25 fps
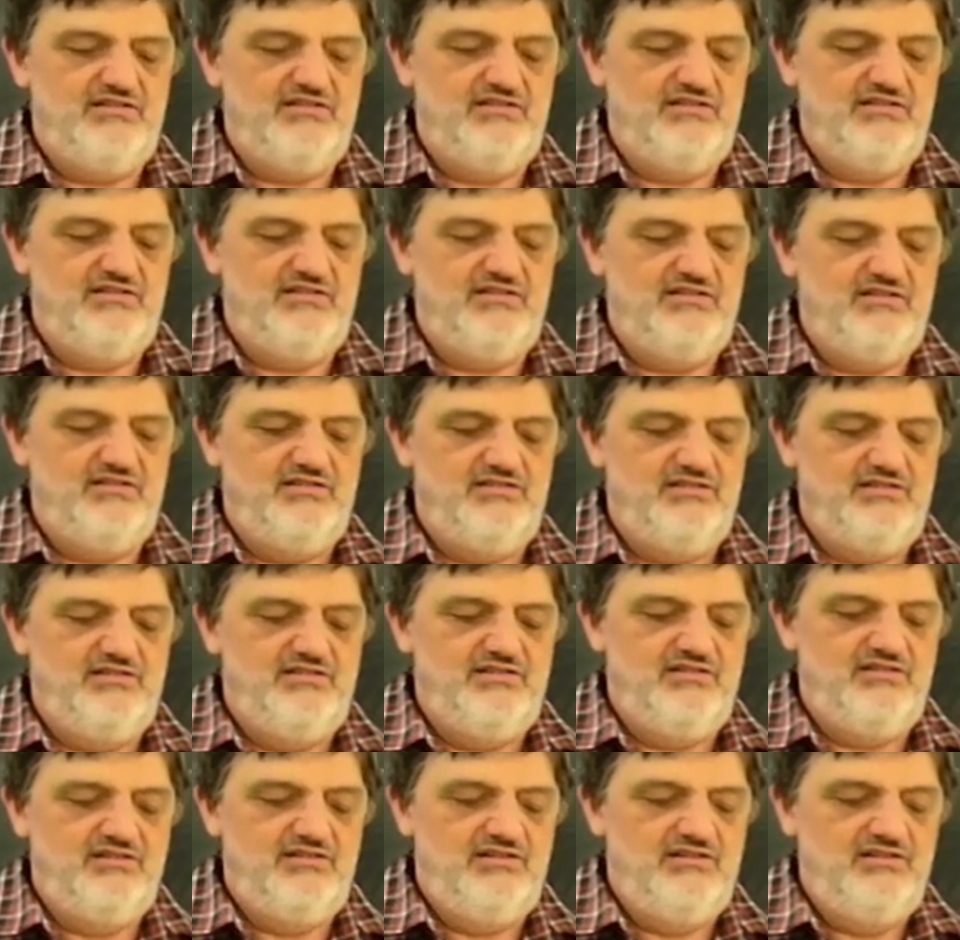
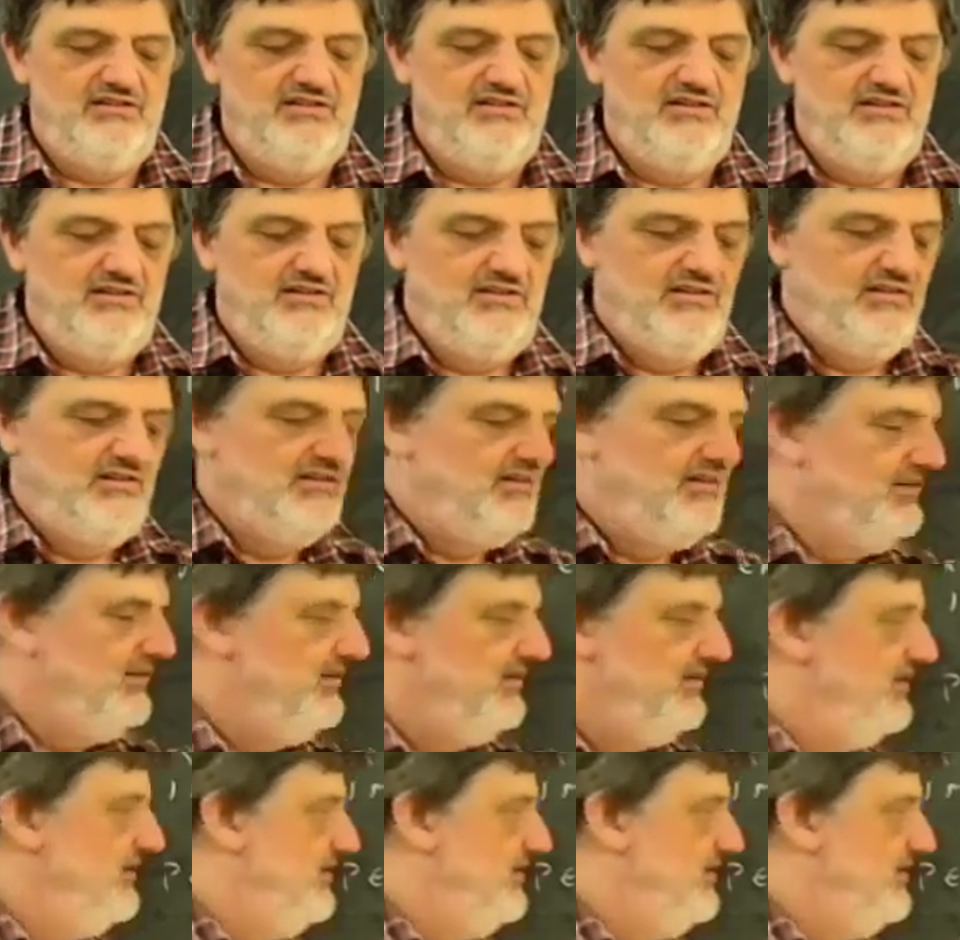(silence)